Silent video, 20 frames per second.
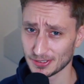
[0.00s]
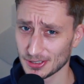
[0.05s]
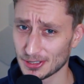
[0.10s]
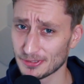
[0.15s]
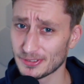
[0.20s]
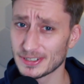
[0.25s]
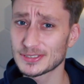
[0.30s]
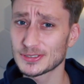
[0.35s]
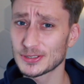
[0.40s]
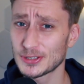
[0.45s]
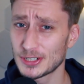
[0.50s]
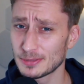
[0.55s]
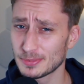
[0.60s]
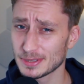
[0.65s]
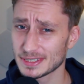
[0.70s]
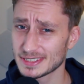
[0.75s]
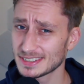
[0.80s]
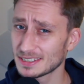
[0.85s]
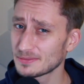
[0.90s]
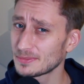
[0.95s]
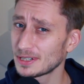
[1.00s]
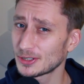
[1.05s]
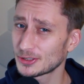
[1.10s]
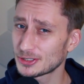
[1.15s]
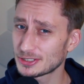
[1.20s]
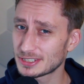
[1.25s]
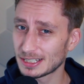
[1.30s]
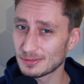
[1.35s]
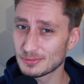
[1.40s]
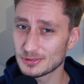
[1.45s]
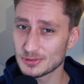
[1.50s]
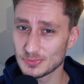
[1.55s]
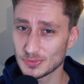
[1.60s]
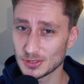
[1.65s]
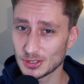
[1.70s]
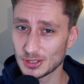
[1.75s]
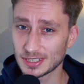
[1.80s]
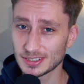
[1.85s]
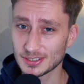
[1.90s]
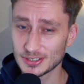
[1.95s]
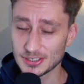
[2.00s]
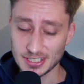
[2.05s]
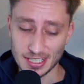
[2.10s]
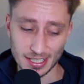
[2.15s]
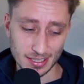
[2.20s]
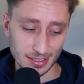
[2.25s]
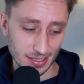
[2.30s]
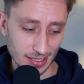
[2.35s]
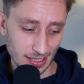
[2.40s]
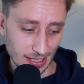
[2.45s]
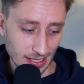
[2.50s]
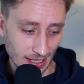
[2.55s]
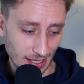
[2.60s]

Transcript: No offense to her, but somehow this helps me to understand